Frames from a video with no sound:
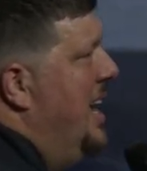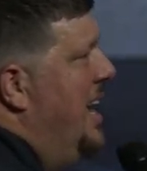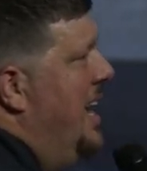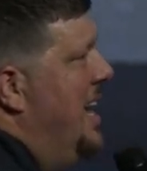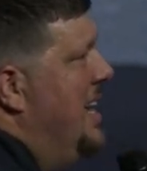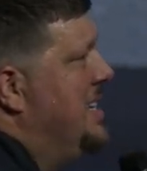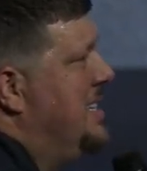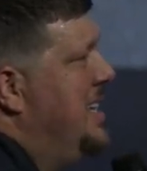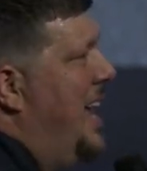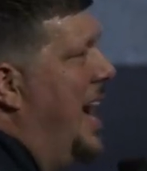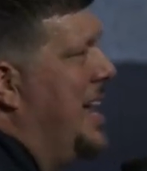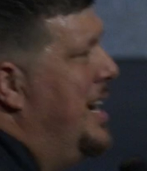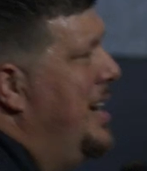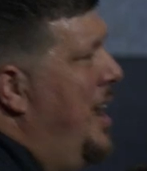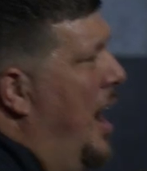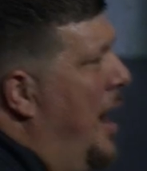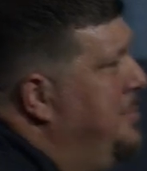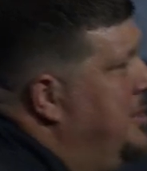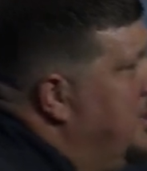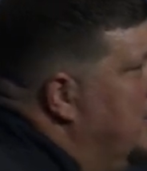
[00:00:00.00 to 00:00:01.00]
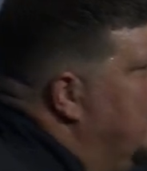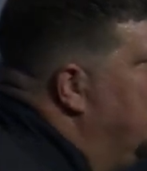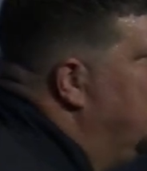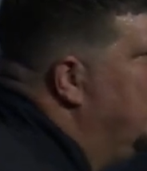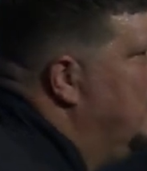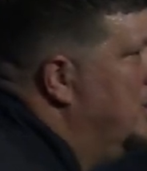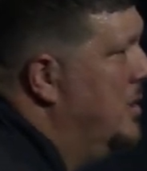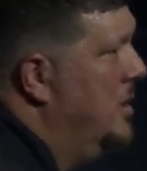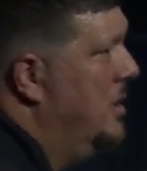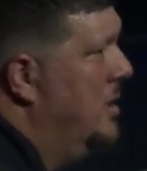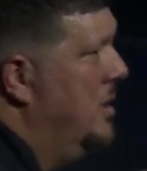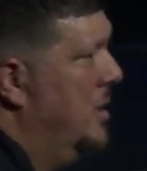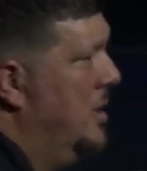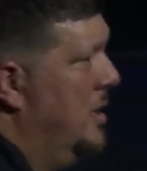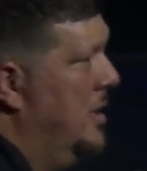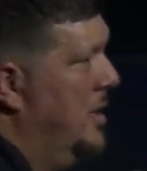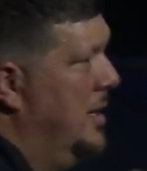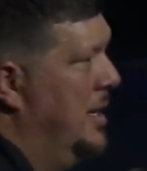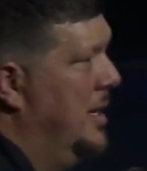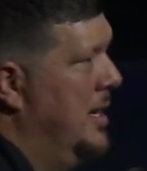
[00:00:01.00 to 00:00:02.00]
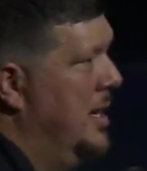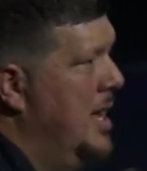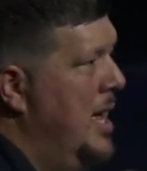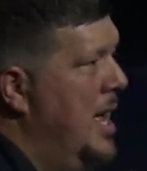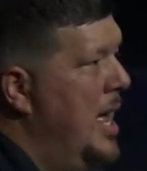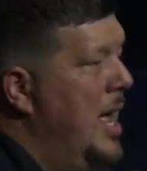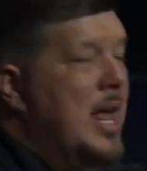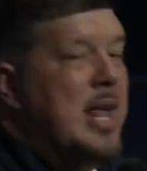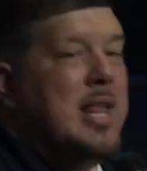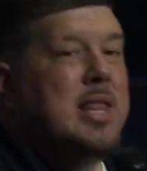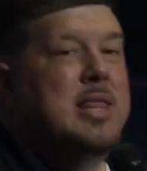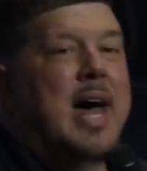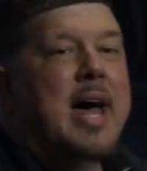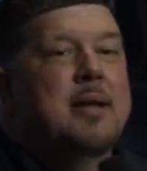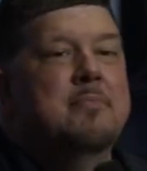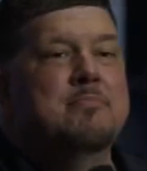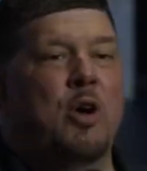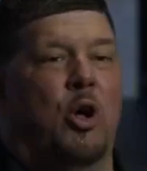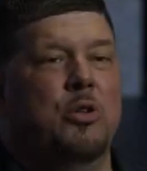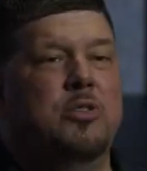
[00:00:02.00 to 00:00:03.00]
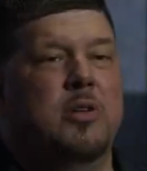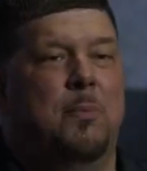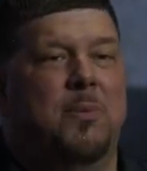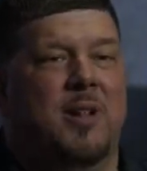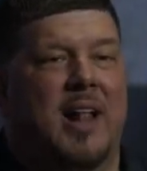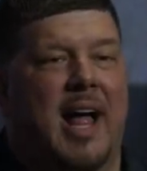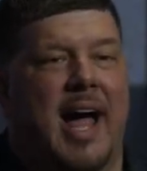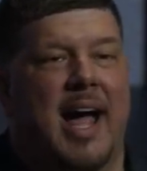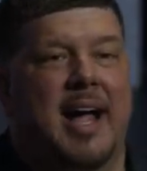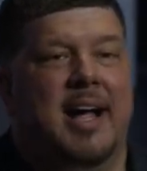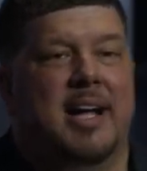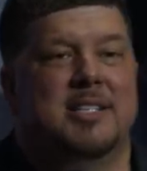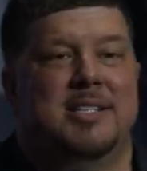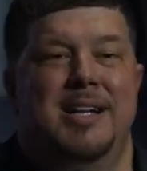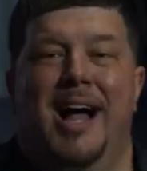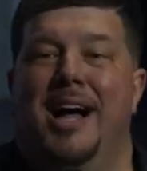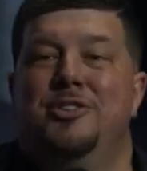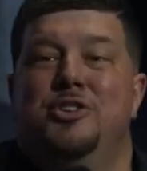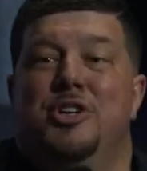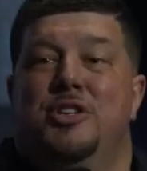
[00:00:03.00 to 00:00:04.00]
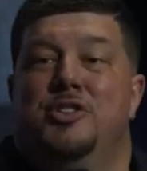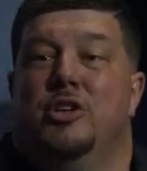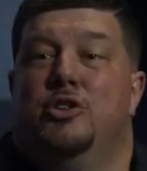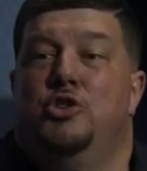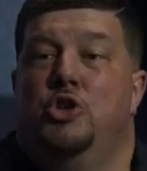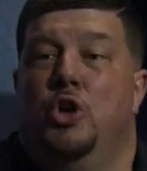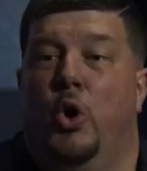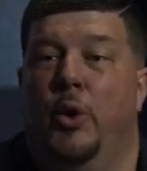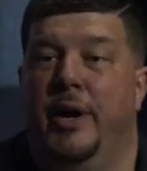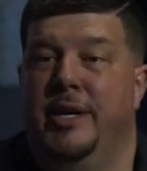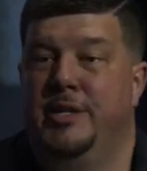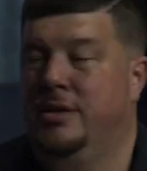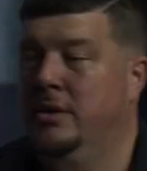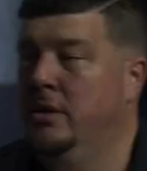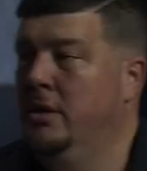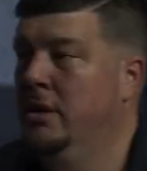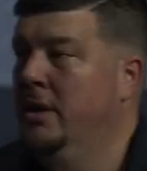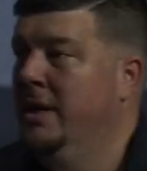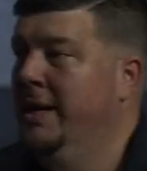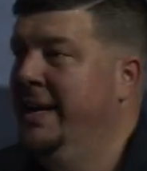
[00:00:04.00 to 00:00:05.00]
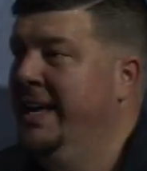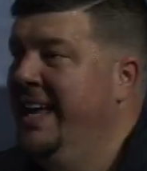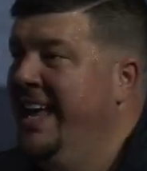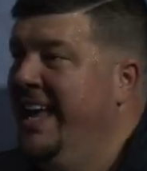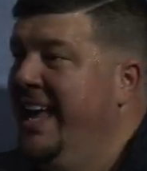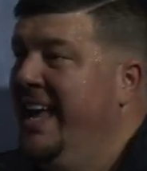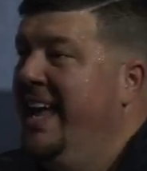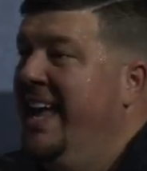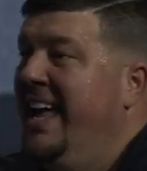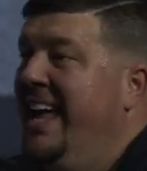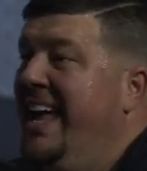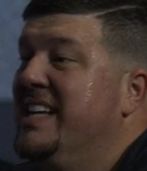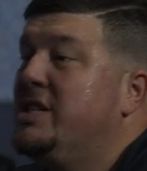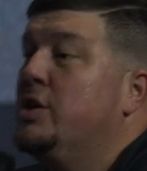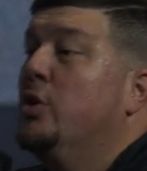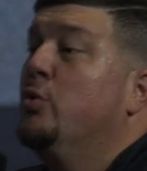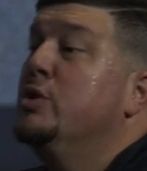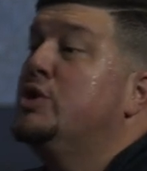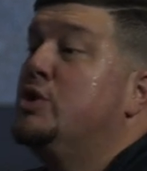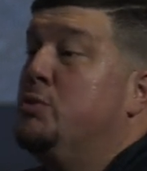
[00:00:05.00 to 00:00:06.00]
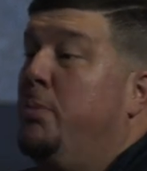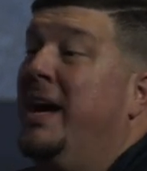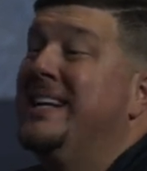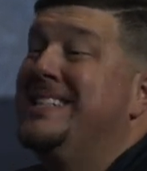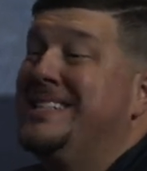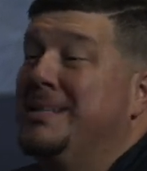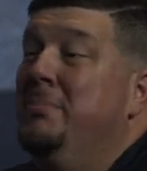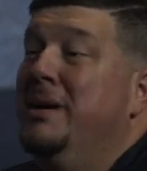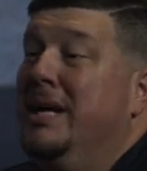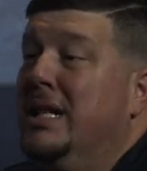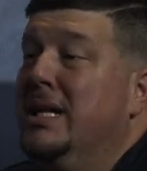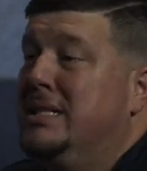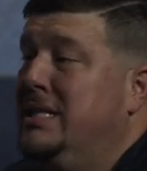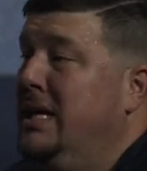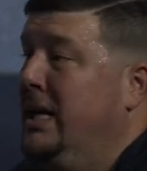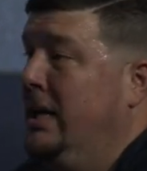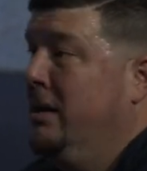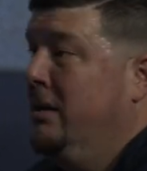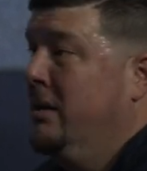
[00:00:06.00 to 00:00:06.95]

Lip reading: is not an option. That multiplying is not just a choice, it's a responsibility.